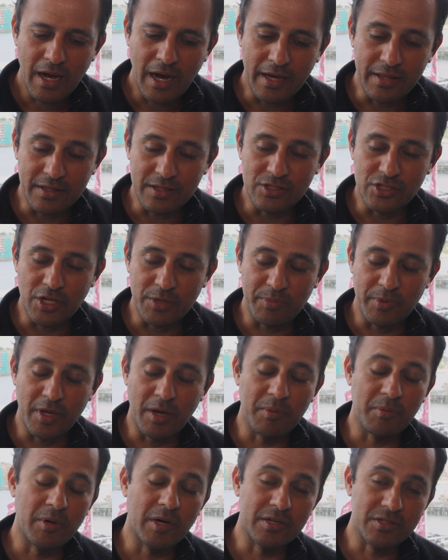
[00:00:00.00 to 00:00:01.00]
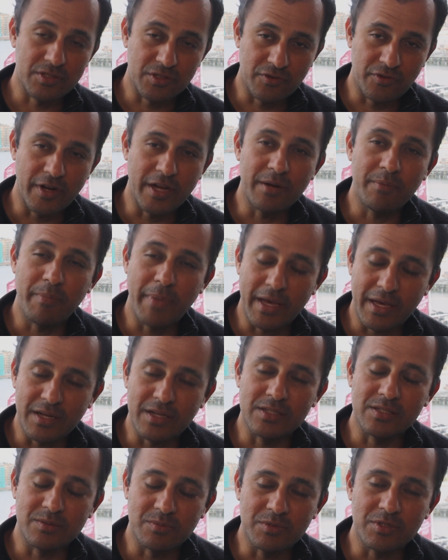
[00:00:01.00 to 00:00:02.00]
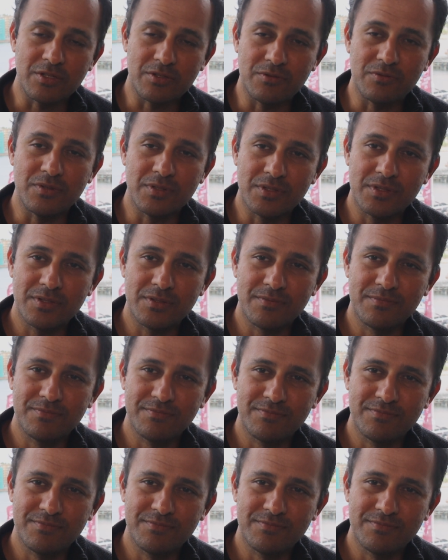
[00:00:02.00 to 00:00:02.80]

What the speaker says: I think JPIAMR is a great mechanism to do this.